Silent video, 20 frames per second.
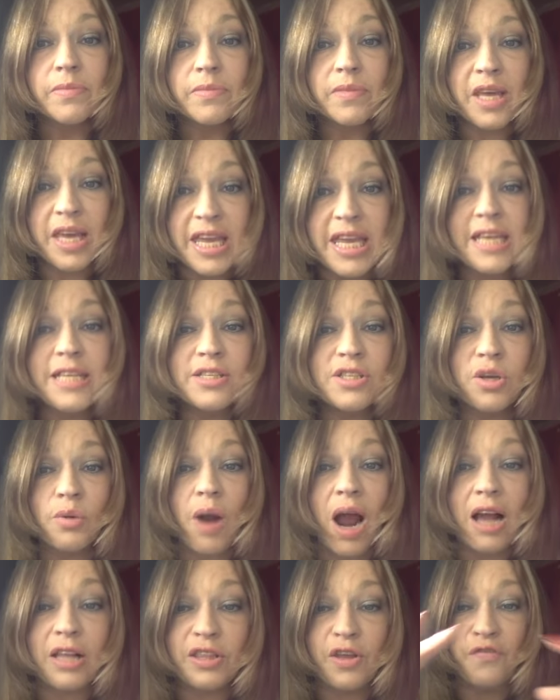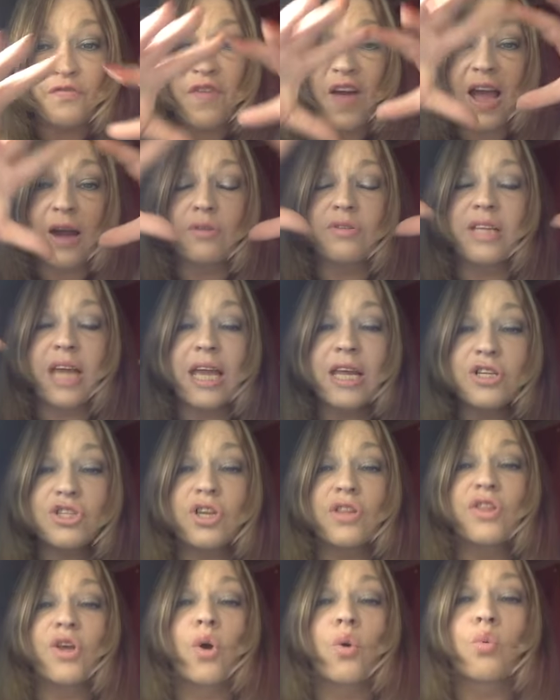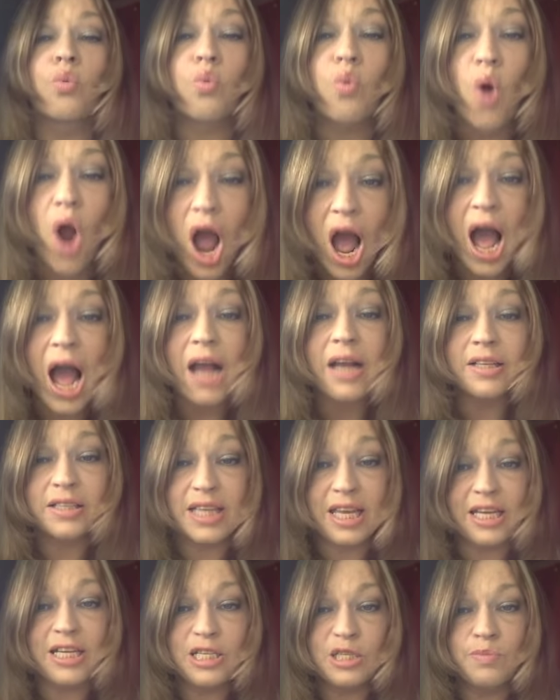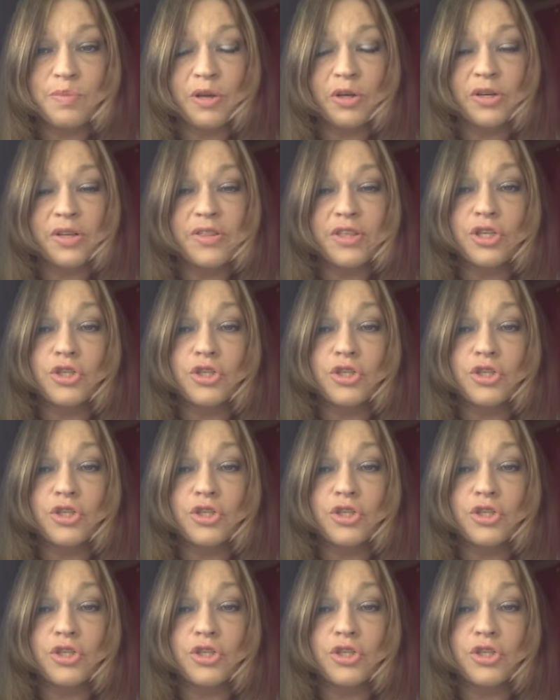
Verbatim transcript: he's the rock, the foundation, the rock that he's building